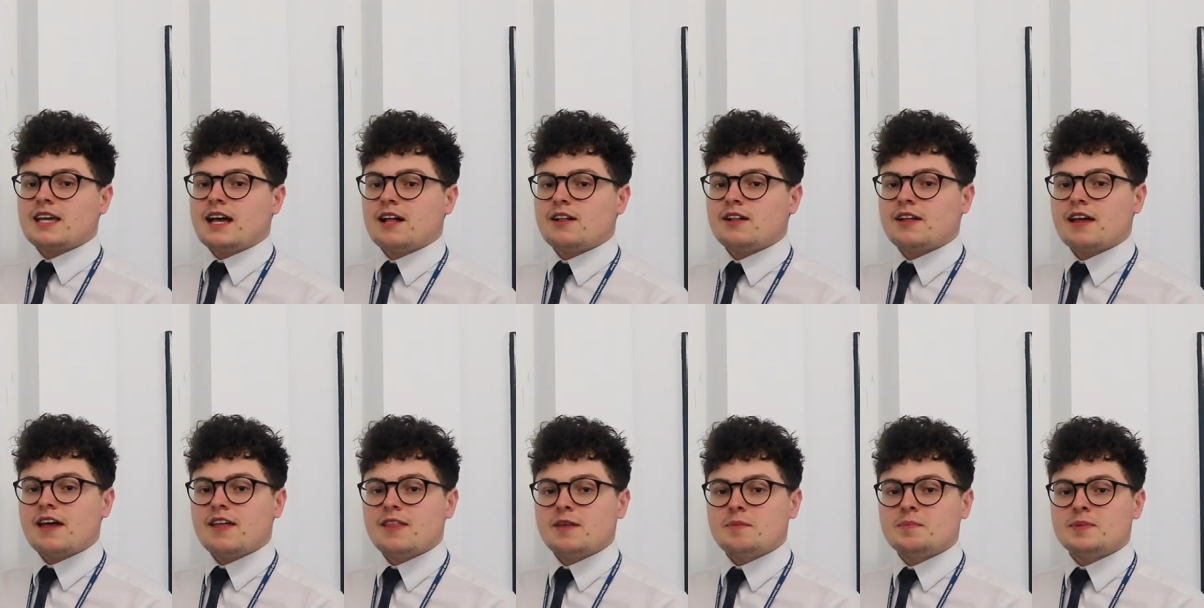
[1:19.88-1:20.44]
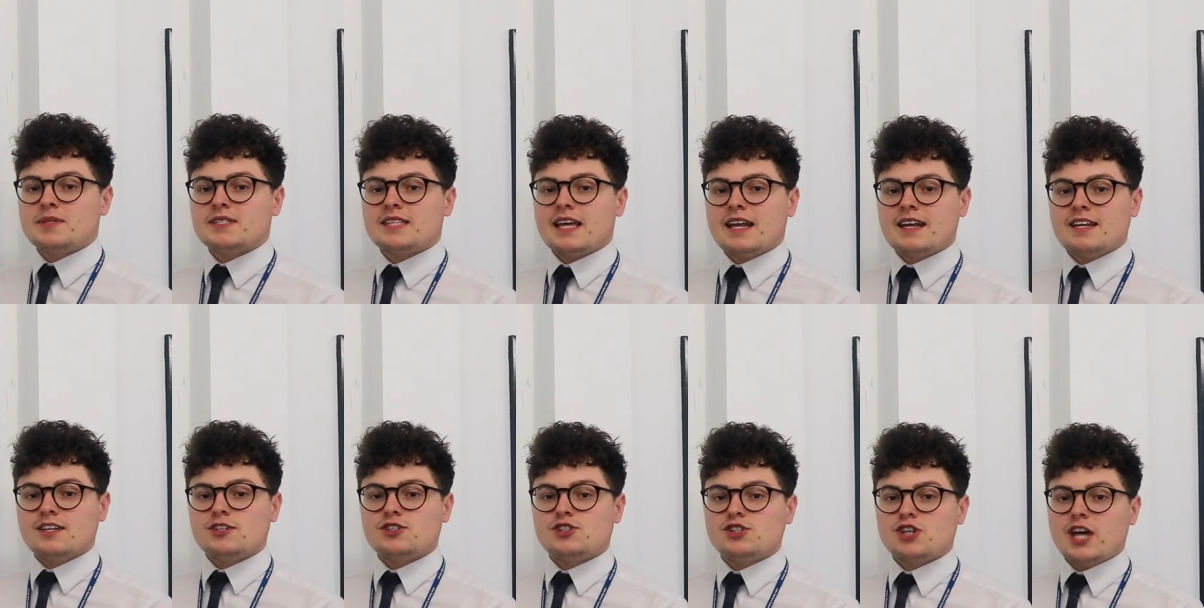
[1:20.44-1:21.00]
calculate the
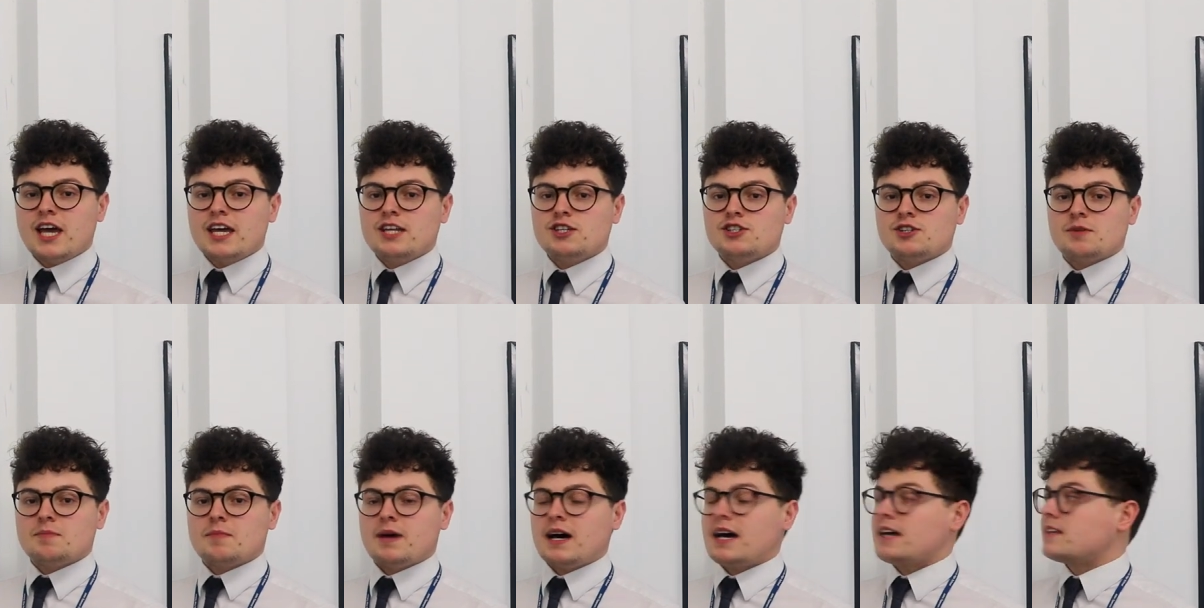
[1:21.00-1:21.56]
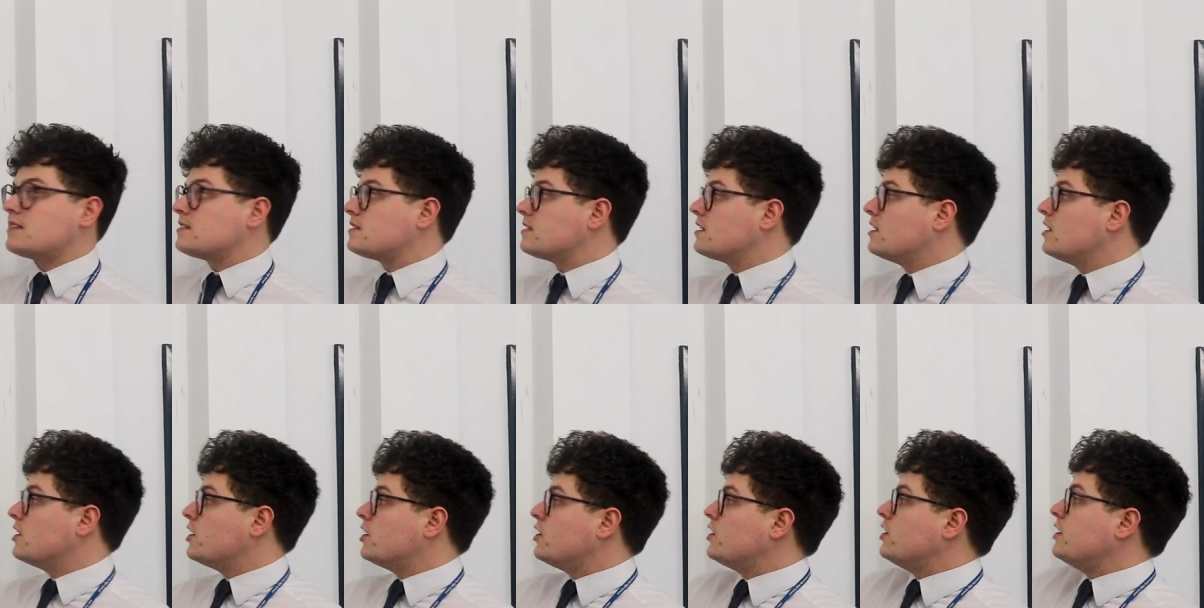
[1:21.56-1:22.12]
percentage change in mass,
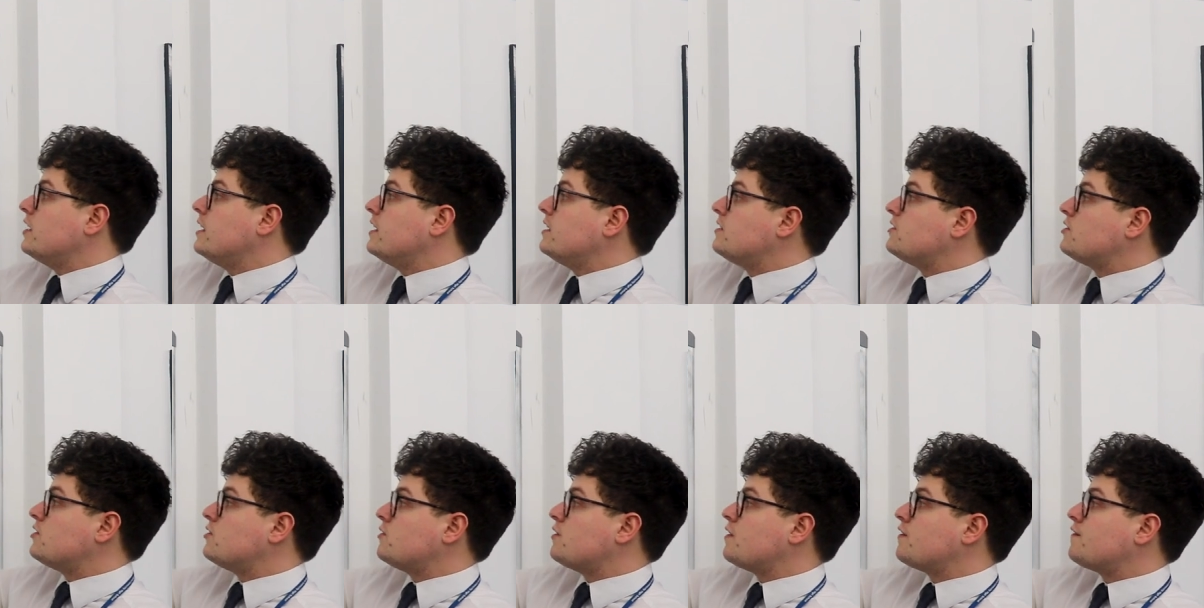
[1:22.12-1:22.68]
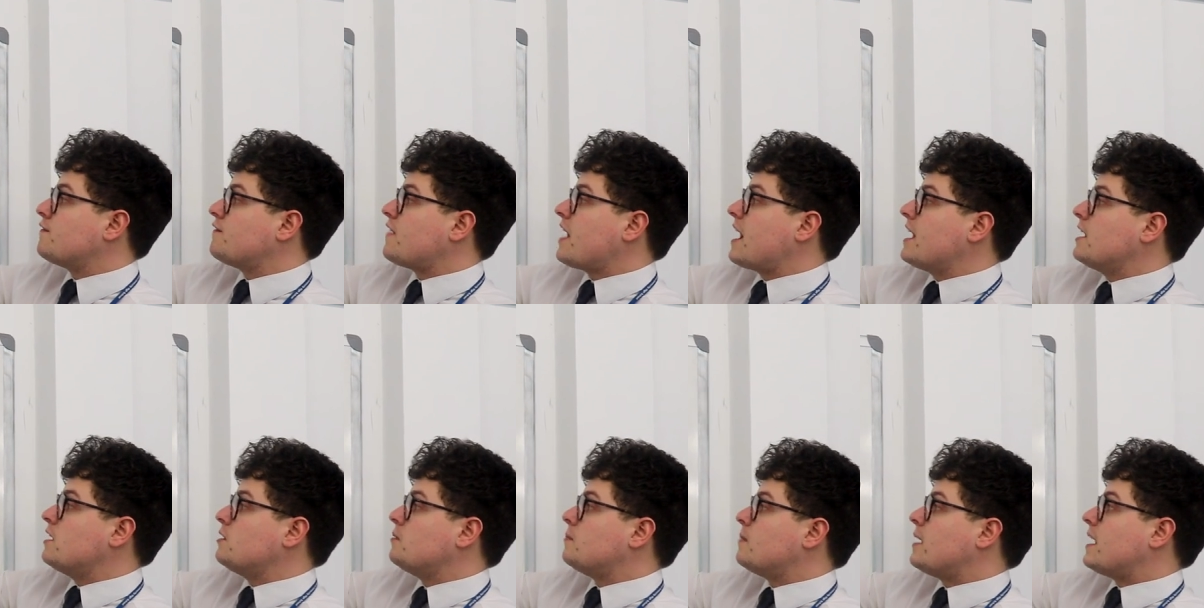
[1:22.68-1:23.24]
you need to do the
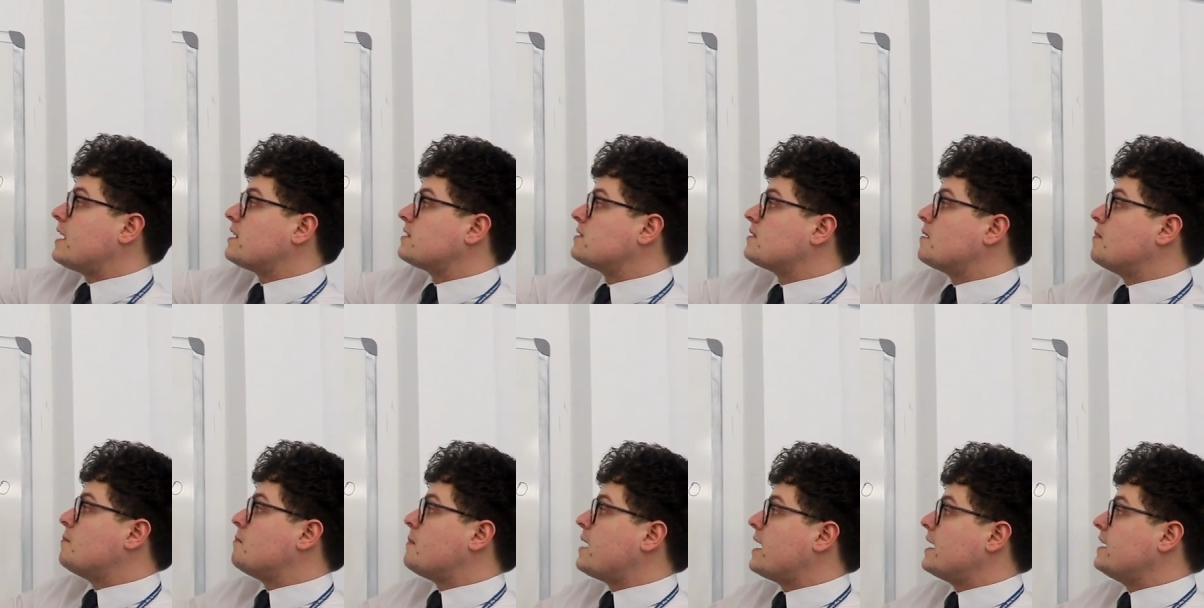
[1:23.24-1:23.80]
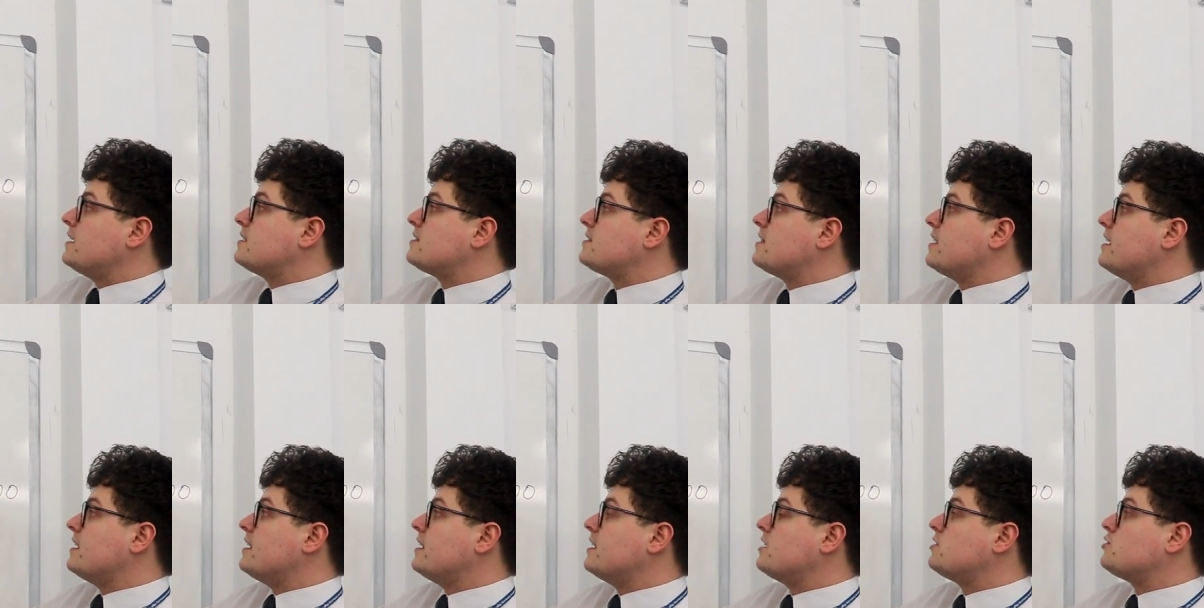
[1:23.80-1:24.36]
final mass minus
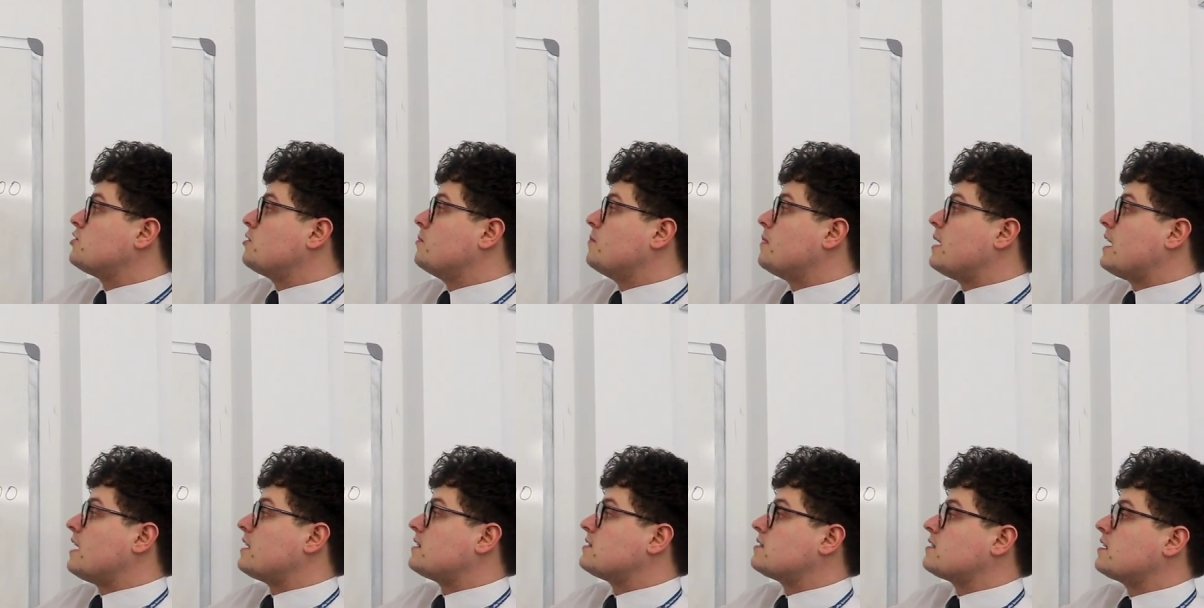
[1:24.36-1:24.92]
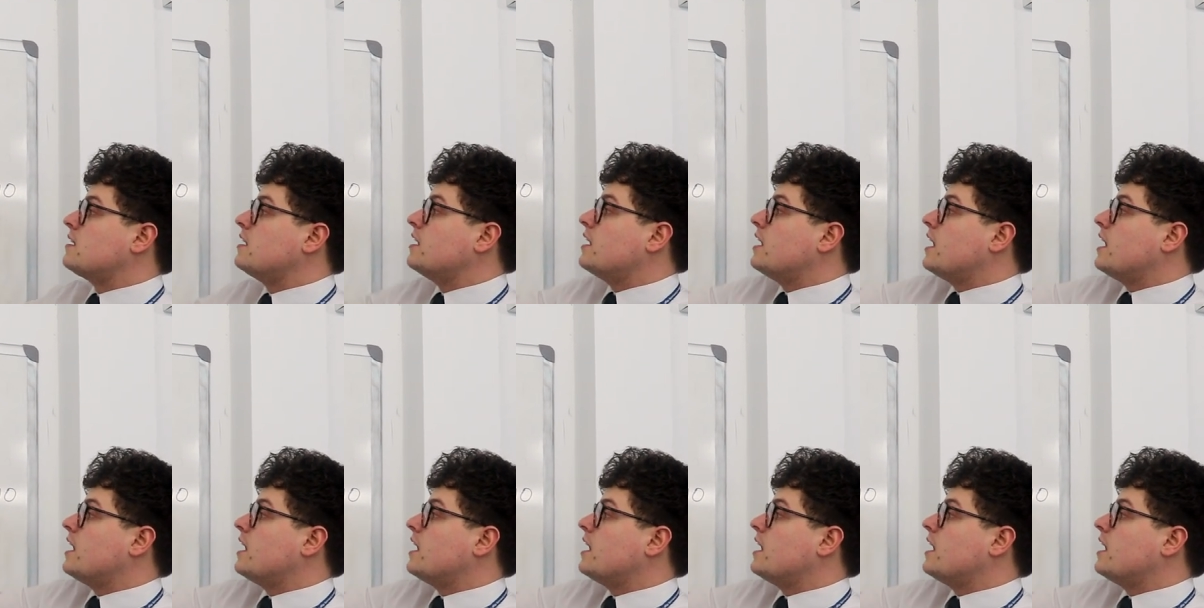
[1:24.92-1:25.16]
the initial mass,